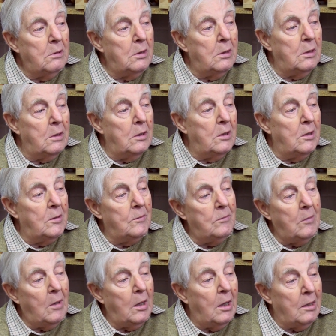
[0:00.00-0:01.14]

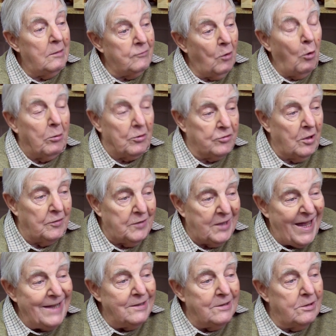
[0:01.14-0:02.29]
I'd always got the
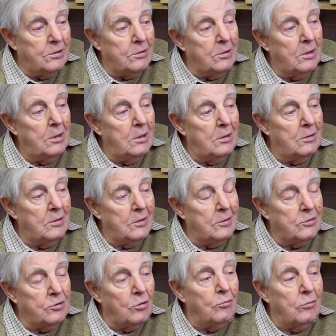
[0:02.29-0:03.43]
end
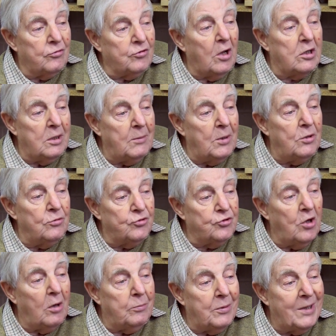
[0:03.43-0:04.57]
to starting my own
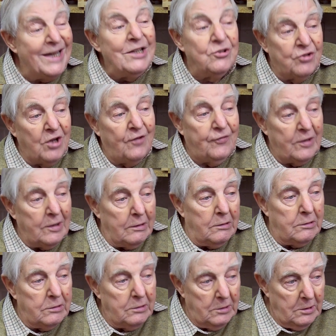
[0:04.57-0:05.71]
shop in
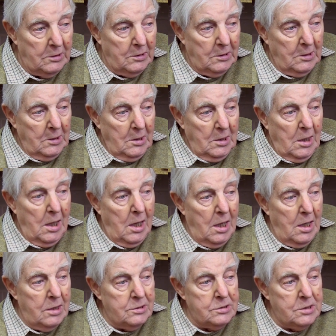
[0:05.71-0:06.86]
Sheffield,
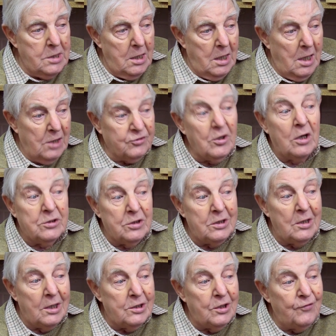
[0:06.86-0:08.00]
and I started
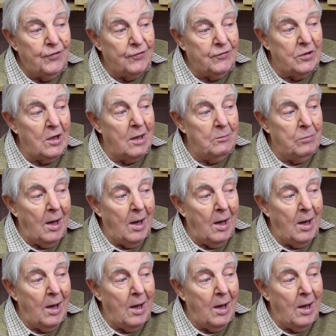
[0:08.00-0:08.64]
in 1959